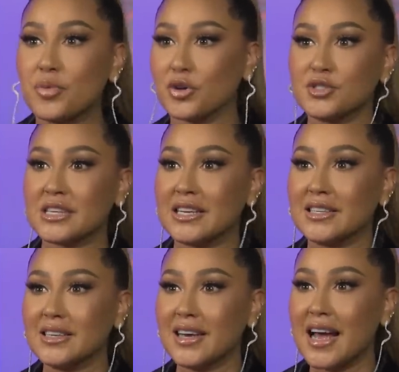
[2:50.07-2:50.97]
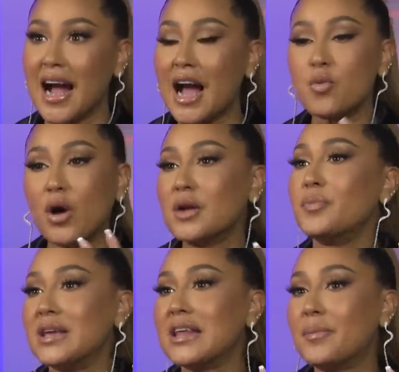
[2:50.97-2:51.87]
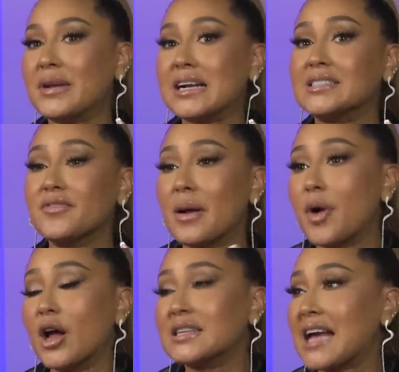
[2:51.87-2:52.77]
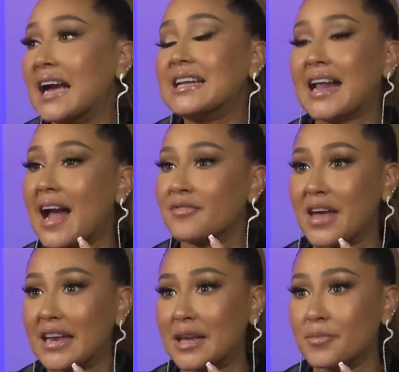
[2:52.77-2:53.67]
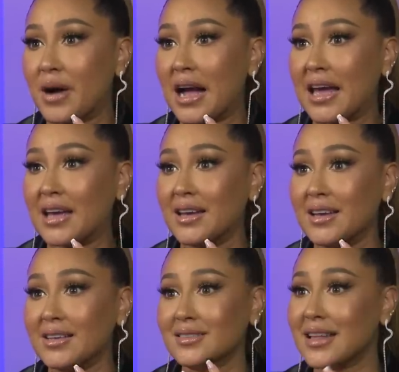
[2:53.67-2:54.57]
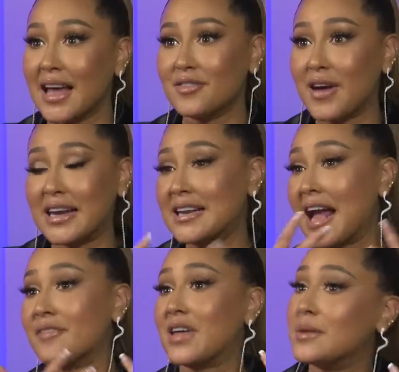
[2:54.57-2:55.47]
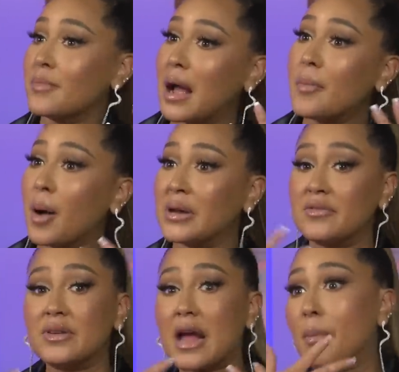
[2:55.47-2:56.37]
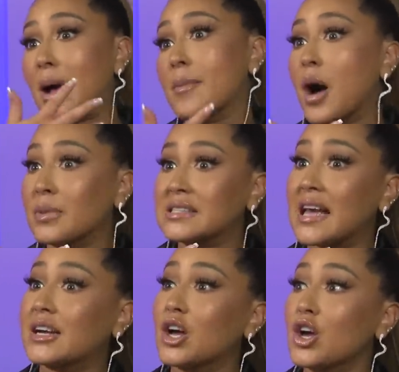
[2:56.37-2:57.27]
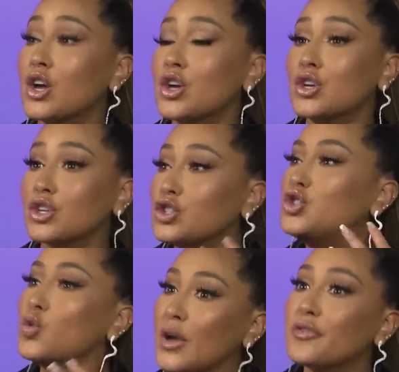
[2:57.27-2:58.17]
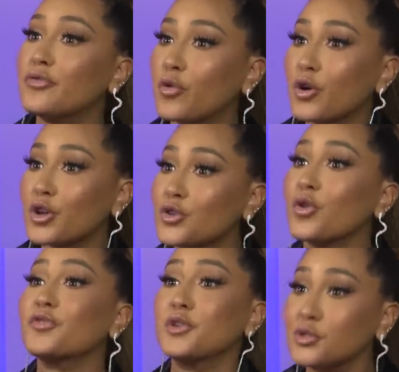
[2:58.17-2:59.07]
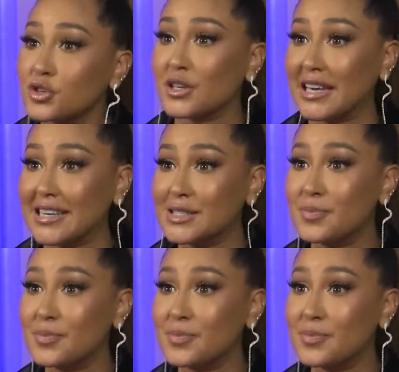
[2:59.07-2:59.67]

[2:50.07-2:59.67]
person. I want to be that because if I'm honest, I didn't have that in my life. I didn't have that in my mom. And even now, my mom is like, do it for your future kids